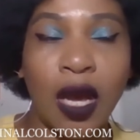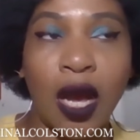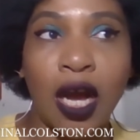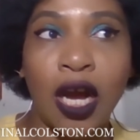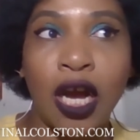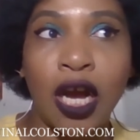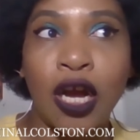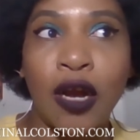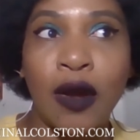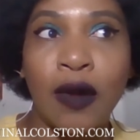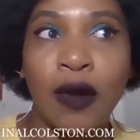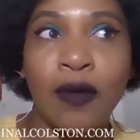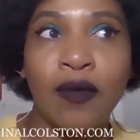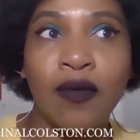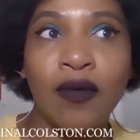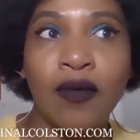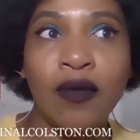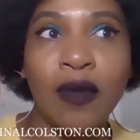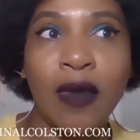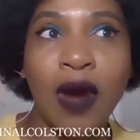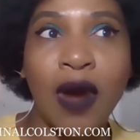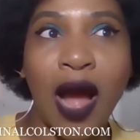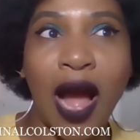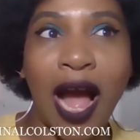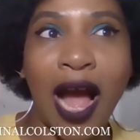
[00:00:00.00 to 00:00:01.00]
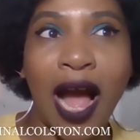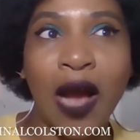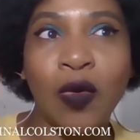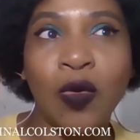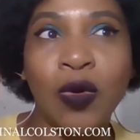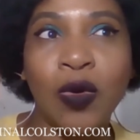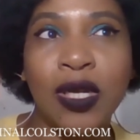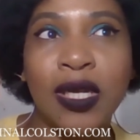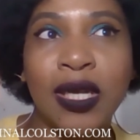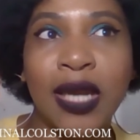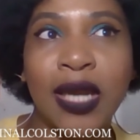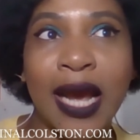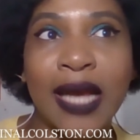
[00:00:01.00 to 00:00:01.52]
I
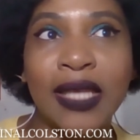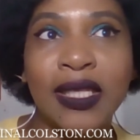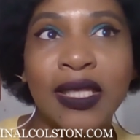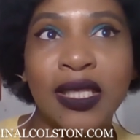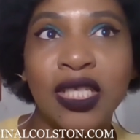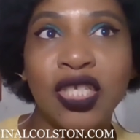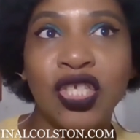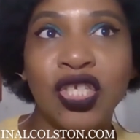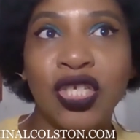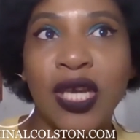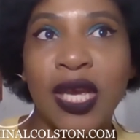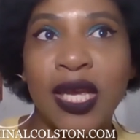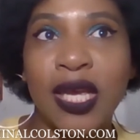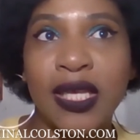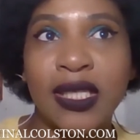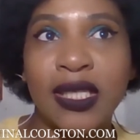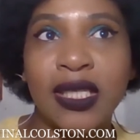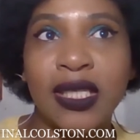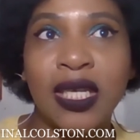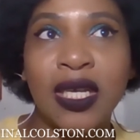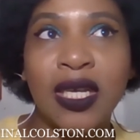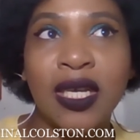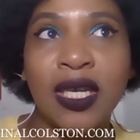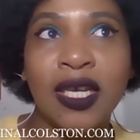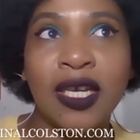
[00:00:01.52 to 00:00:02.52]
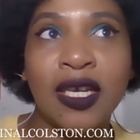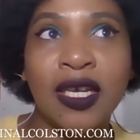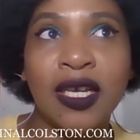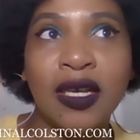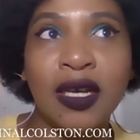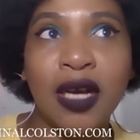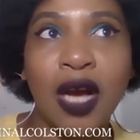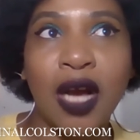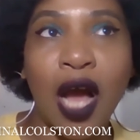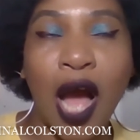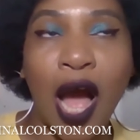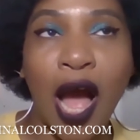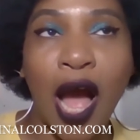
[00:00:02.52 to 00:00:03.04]
would not suggest
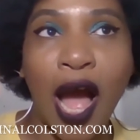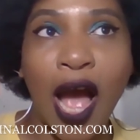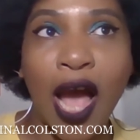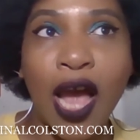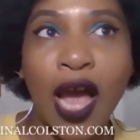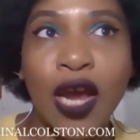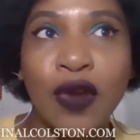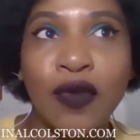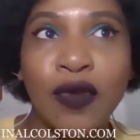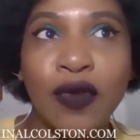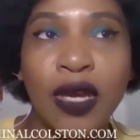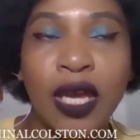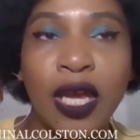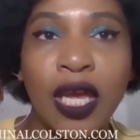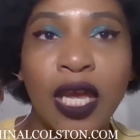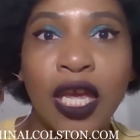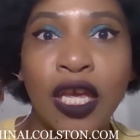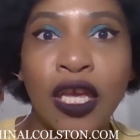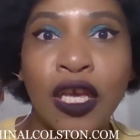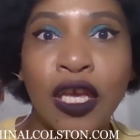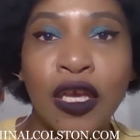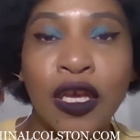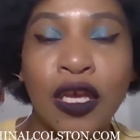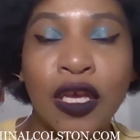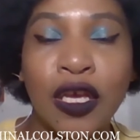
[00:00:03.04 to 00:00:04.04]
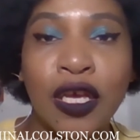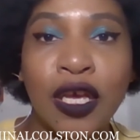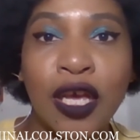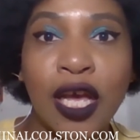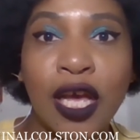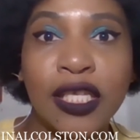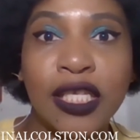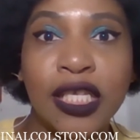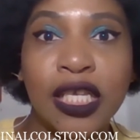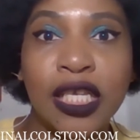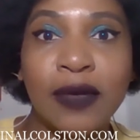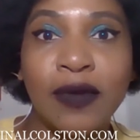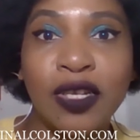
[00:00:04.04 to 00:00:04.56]
hiring
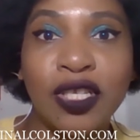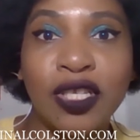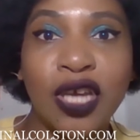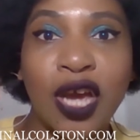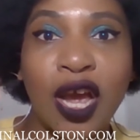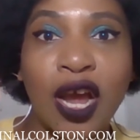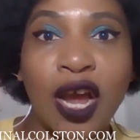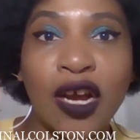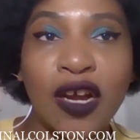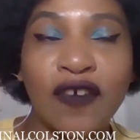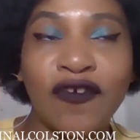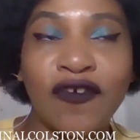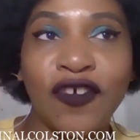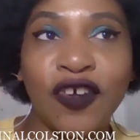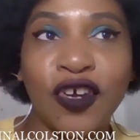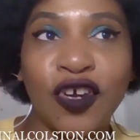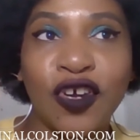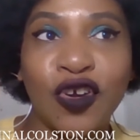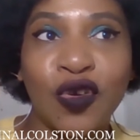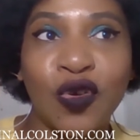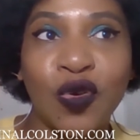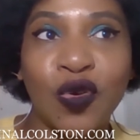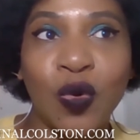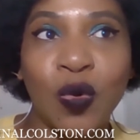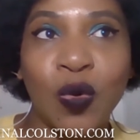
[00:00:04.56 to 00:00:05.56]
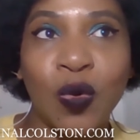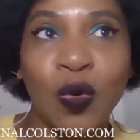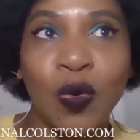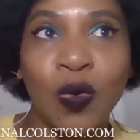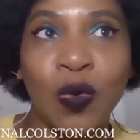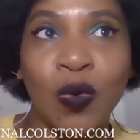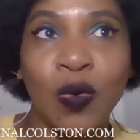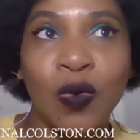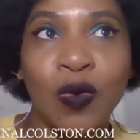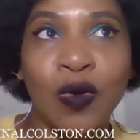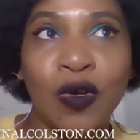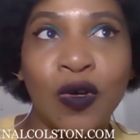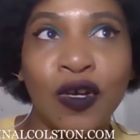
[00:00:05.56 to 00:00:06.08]
a cinematographer
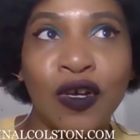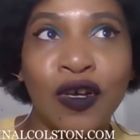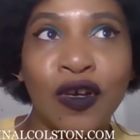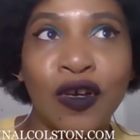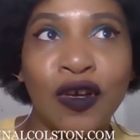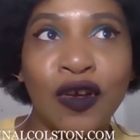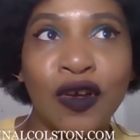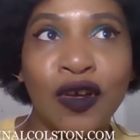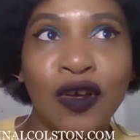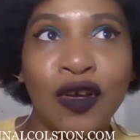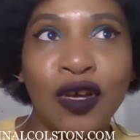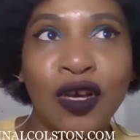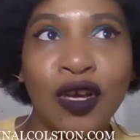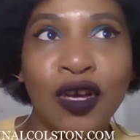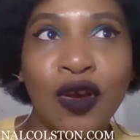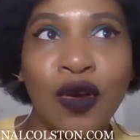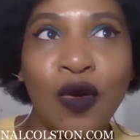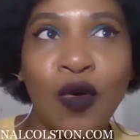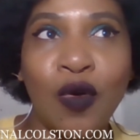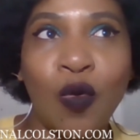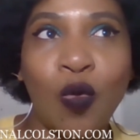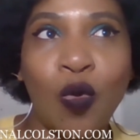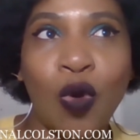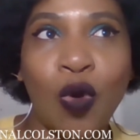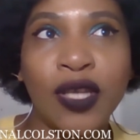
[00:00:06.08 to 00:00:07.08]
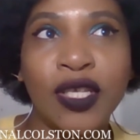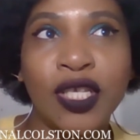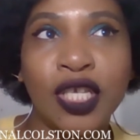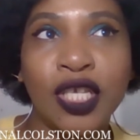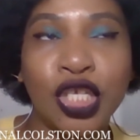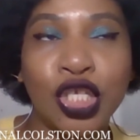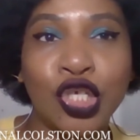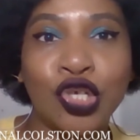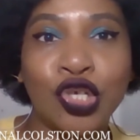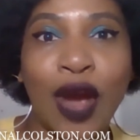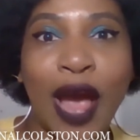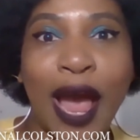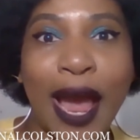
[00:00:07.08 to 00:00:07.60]
who wants
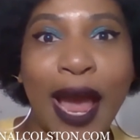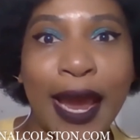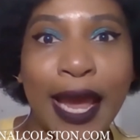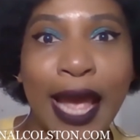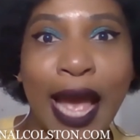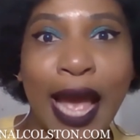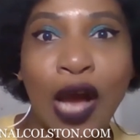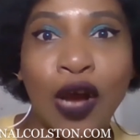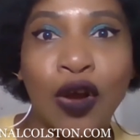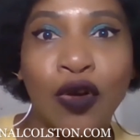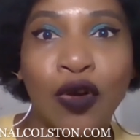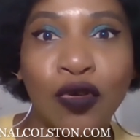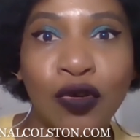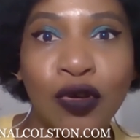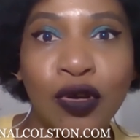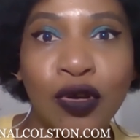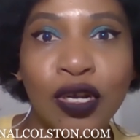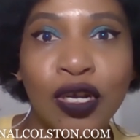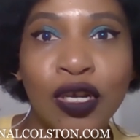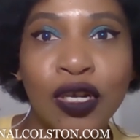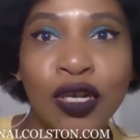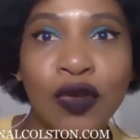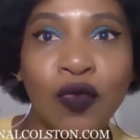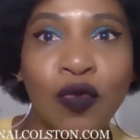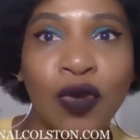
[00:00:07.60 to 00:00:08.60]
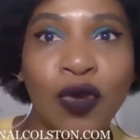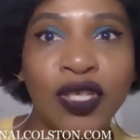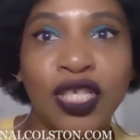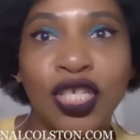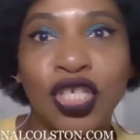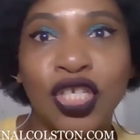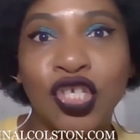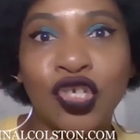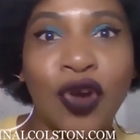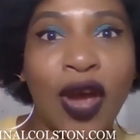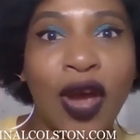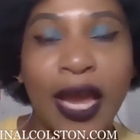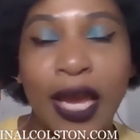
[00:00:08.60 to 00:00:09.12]
to try
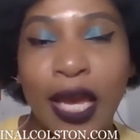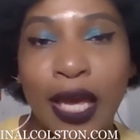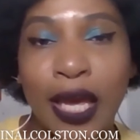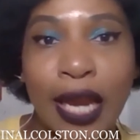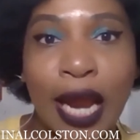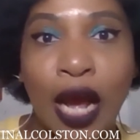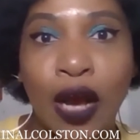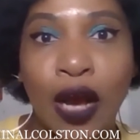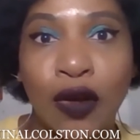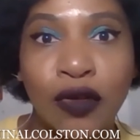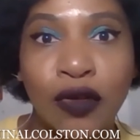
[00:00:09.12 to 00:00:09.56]
it